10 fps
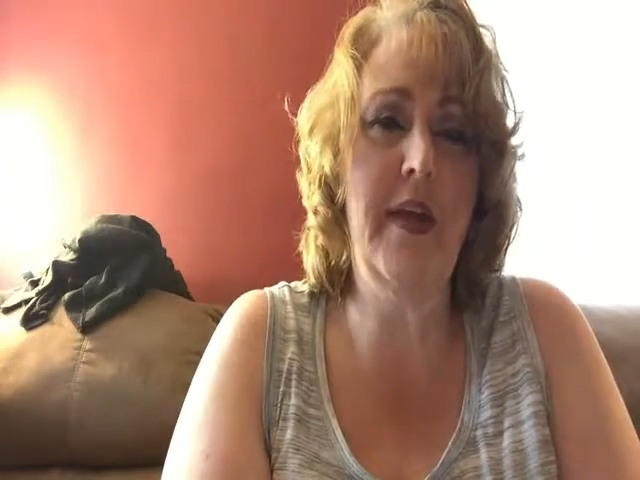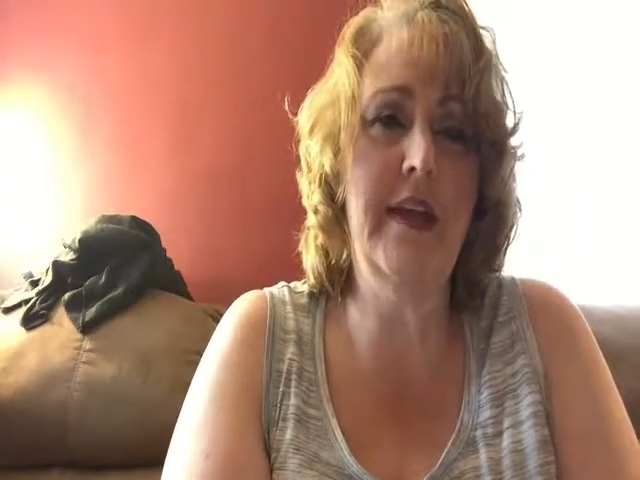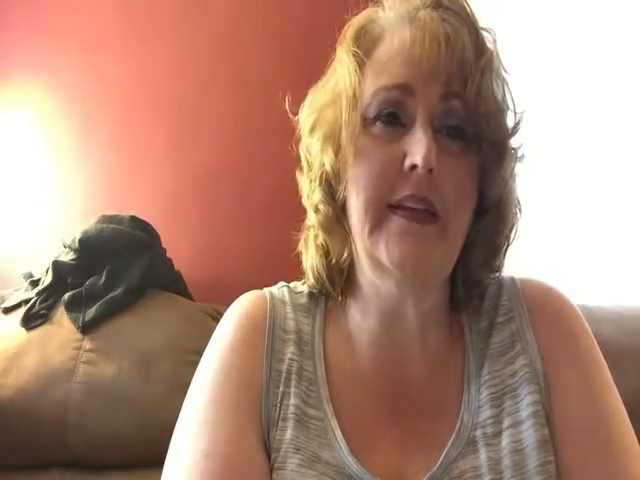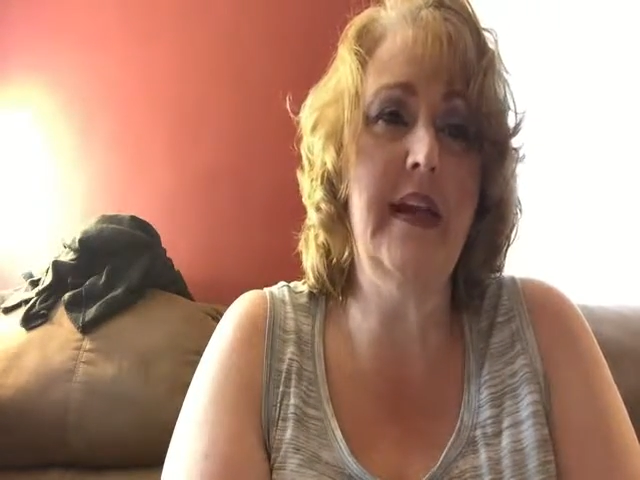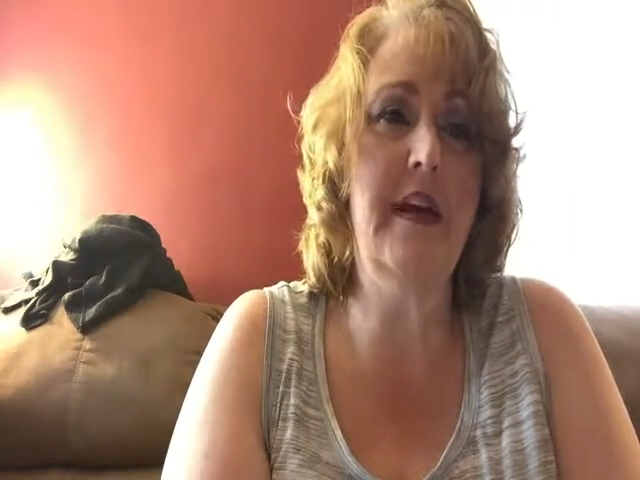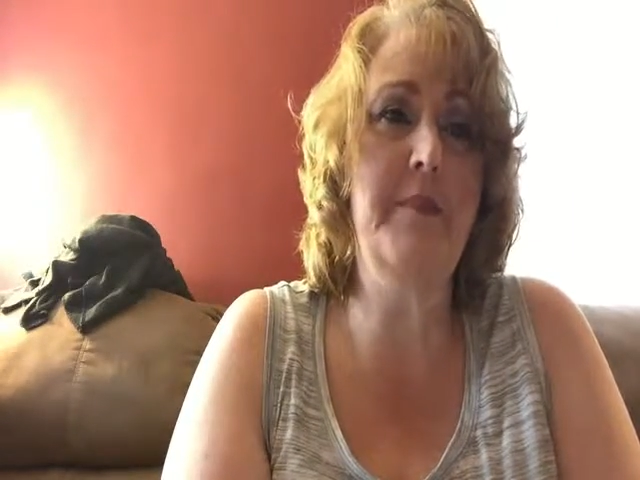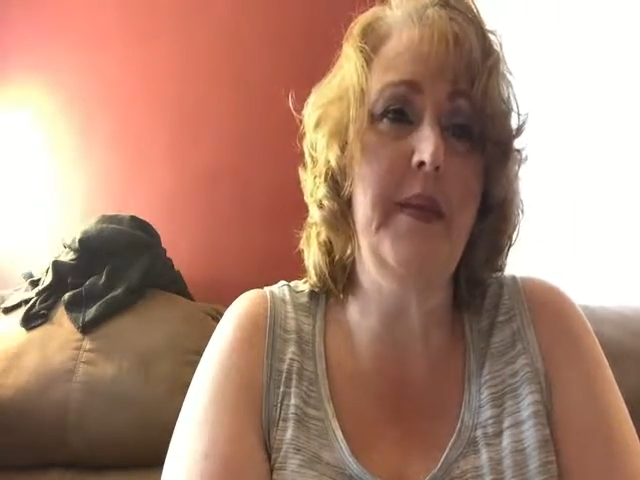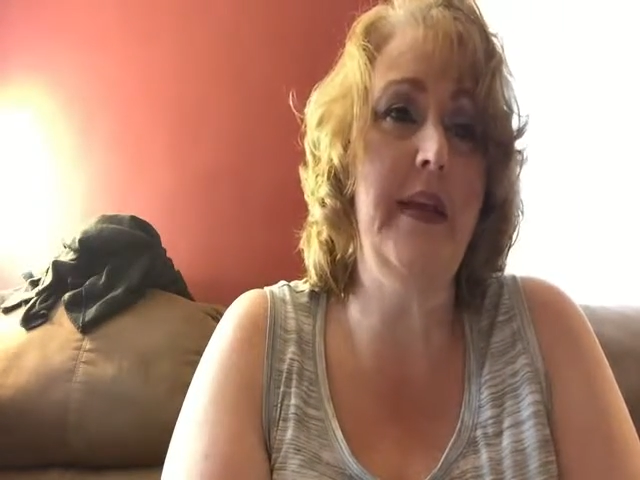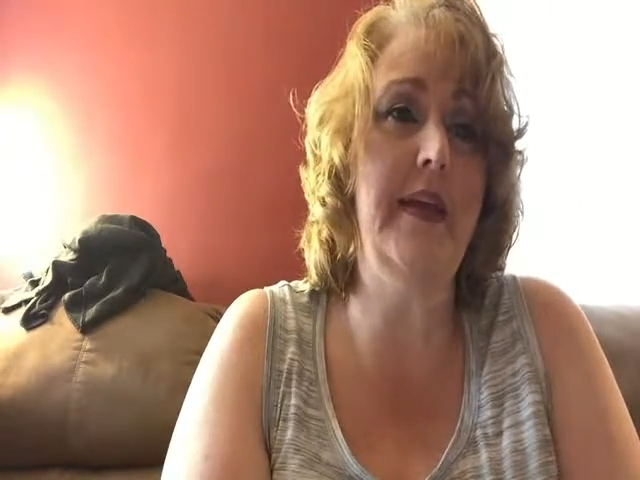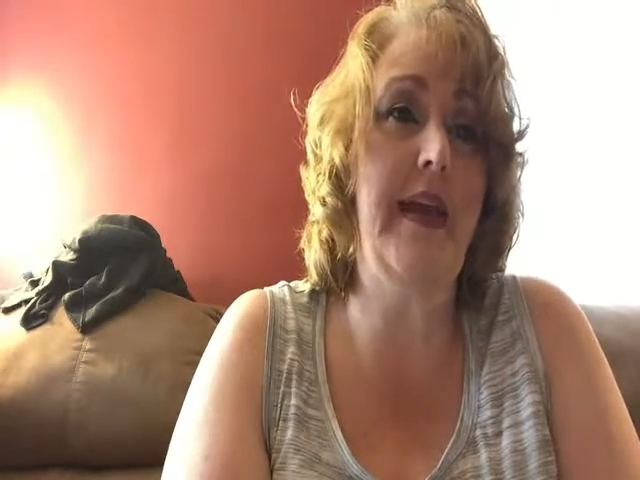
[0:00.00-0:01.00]
he ended up
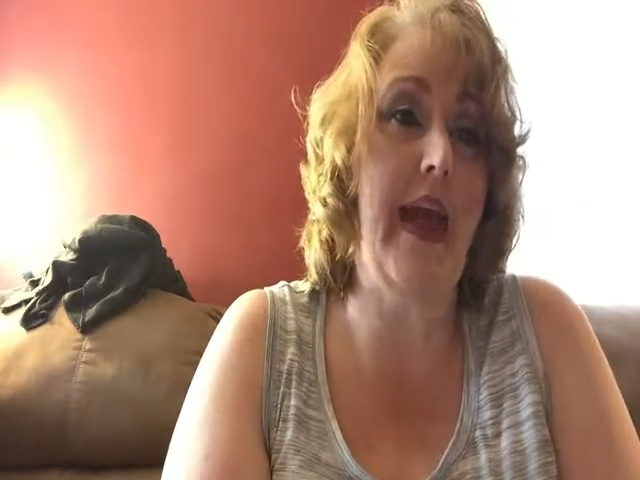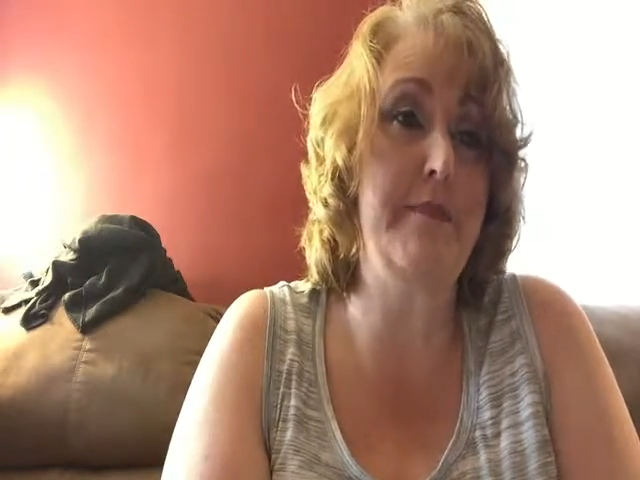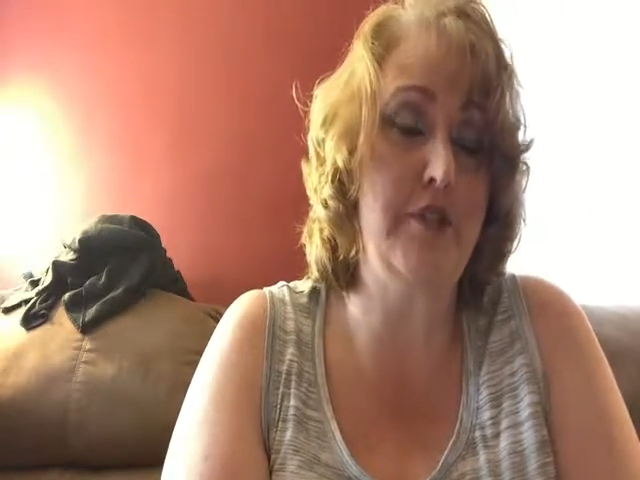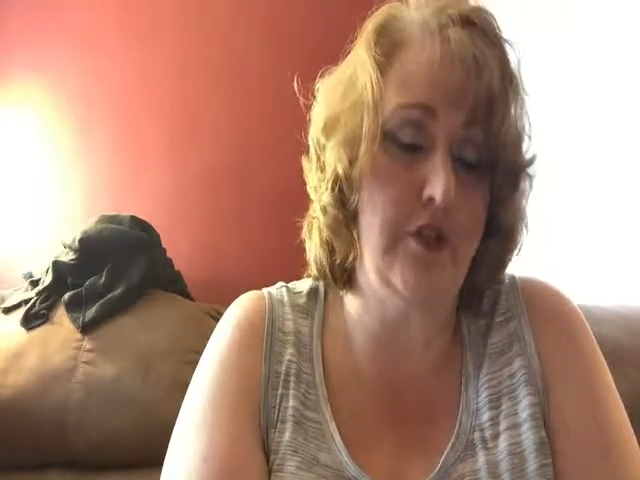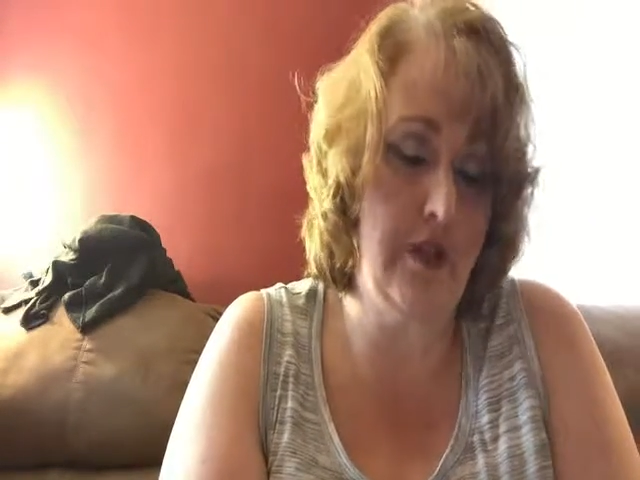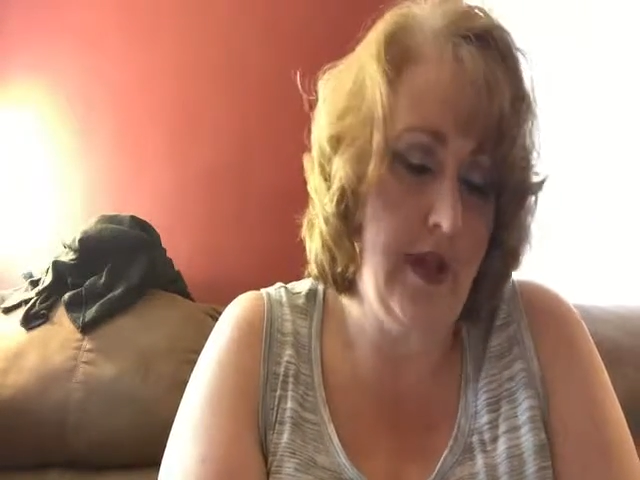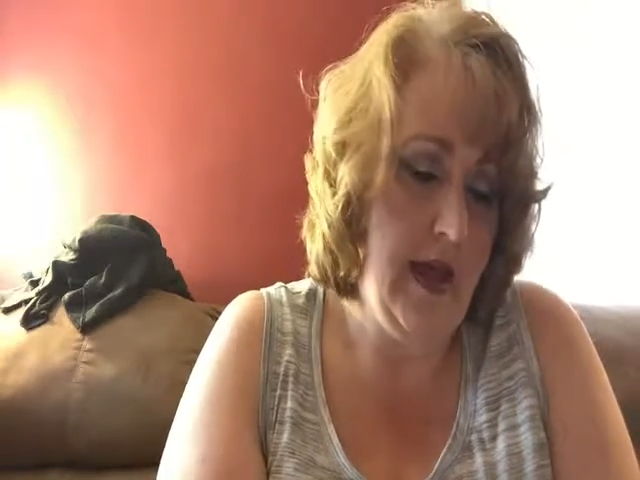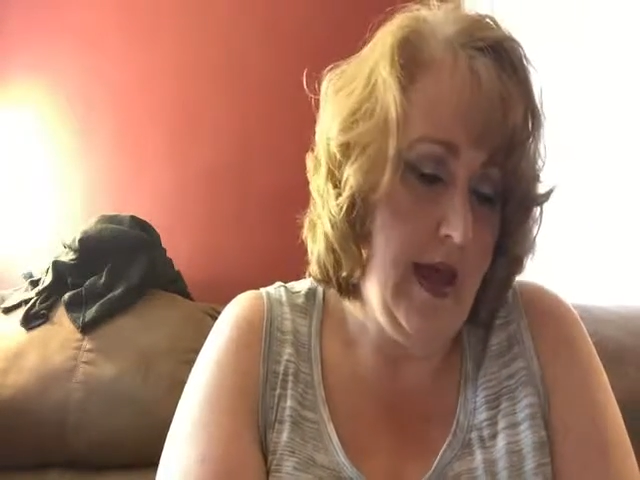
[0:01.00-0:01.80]
being captured,